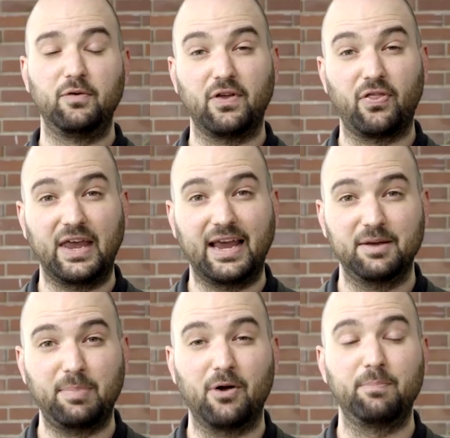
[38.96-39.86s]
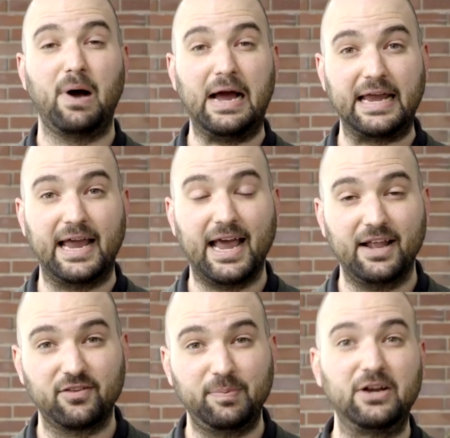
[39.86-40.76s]
if you're thinking about buying a
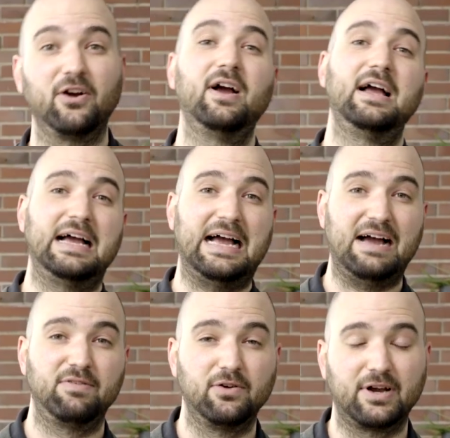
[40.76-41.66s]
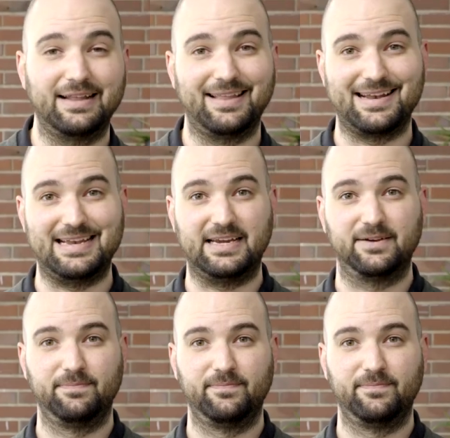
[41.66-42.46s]
HEDD speaker, have a look at that link.